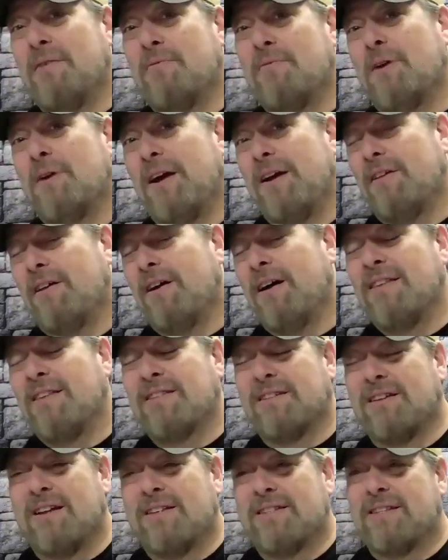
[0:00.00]
I write
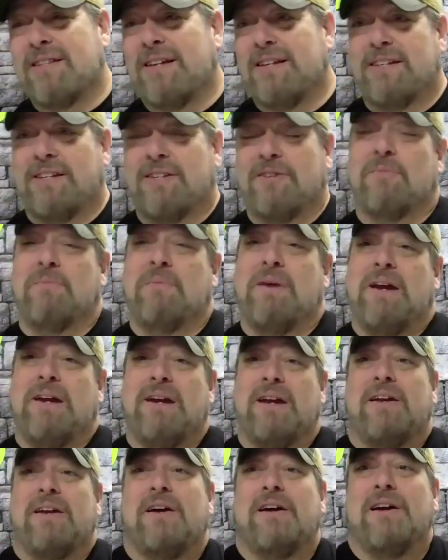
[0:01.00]
lots and lots of things that don't
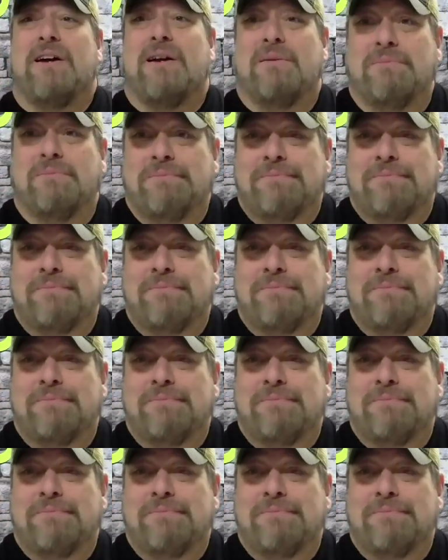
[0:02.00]
make it.